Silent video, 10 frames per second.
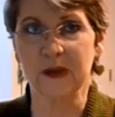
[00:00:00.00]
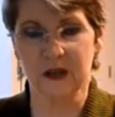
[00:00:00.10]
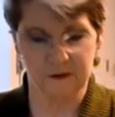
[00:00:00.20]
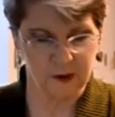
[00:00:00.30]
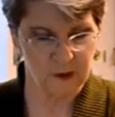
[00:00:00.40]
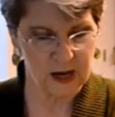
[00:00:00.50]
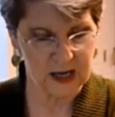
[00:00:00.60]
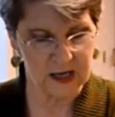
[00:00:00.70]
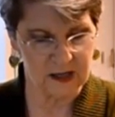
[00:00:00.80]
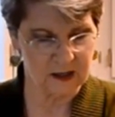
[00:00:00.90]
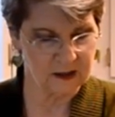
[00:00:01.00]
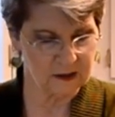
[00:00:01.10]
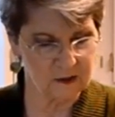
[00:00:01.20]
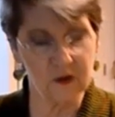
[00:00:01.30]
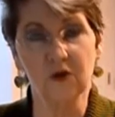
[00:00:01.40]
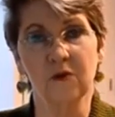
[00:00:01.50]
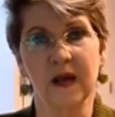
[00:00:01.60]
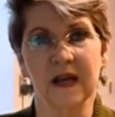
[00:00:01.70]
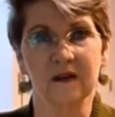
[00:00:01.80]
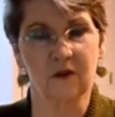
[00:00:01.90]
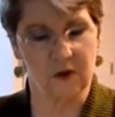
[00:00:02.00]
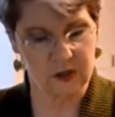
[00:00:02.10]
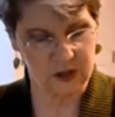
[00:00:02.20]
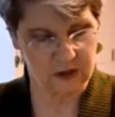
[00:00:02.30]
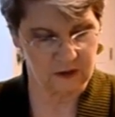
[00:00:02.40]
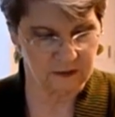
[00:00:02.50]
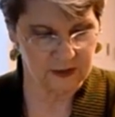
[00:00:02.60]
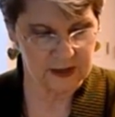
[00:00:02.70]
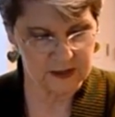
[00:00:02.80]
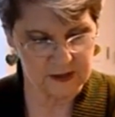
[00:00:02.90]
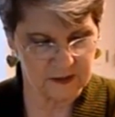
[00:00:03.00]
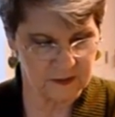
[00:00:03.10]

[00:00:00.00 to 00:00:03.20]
if you're making 2 main course servings.